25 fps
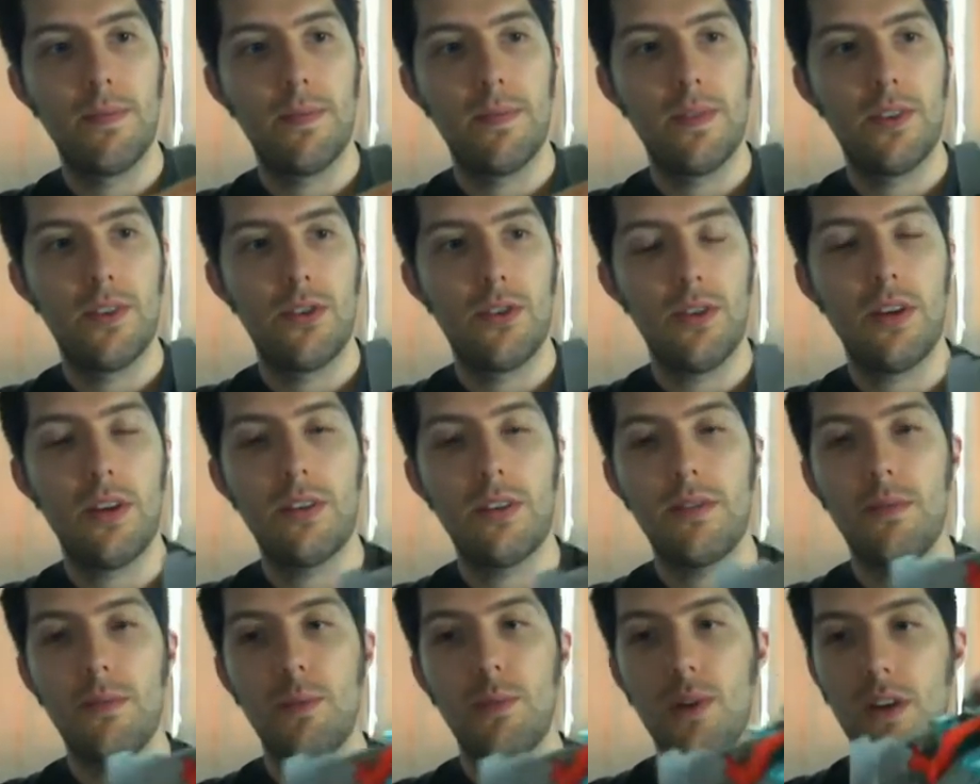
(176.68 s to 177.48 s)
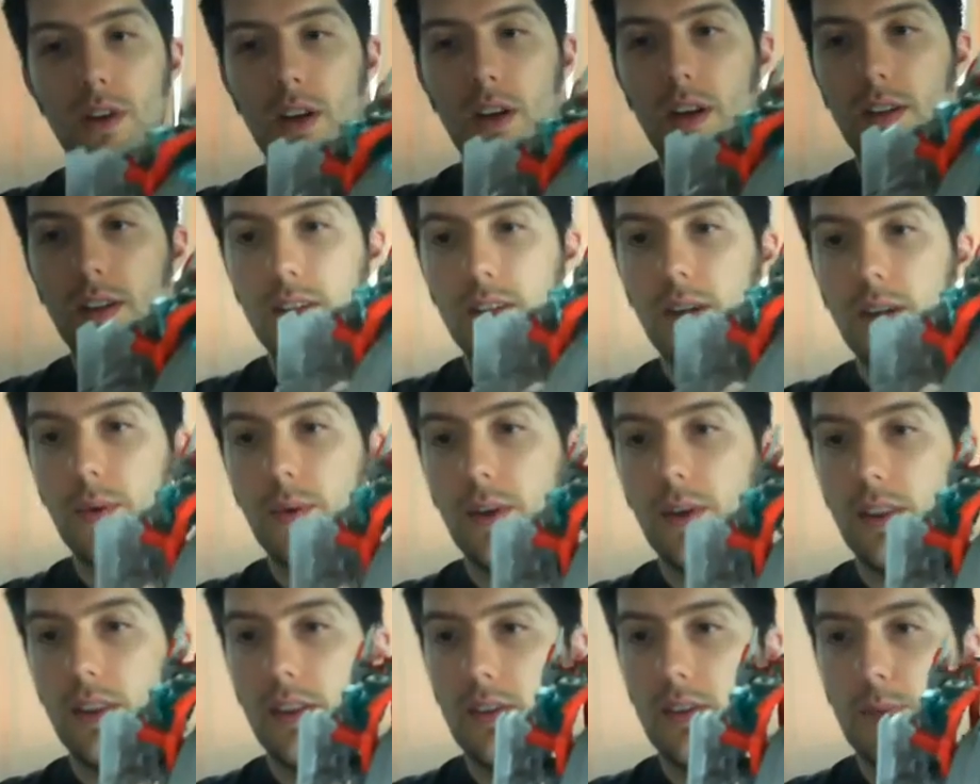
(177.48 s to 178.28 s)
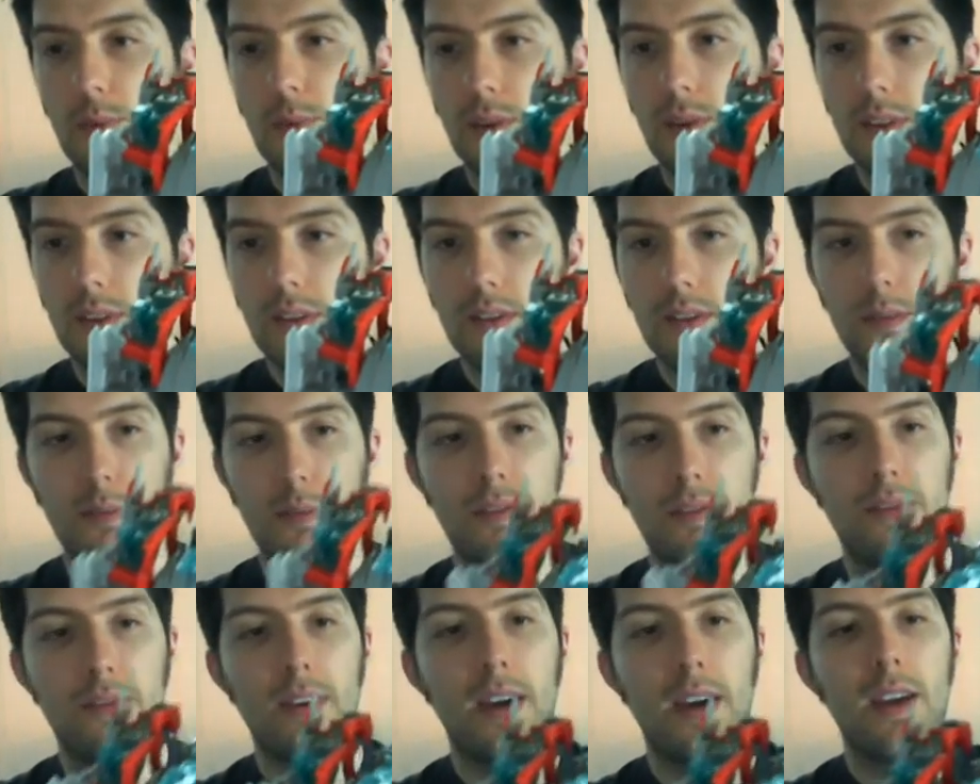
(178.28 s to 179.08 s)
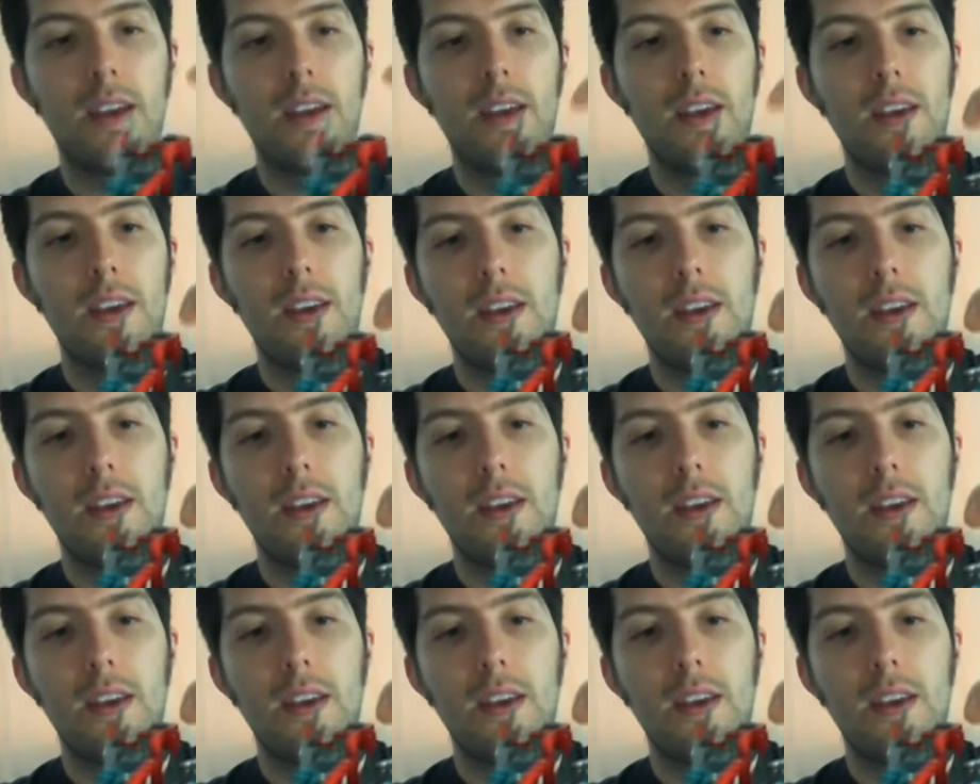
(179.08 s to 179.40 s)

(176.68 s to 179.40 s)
There's not a lot to it in this mode, to be fair.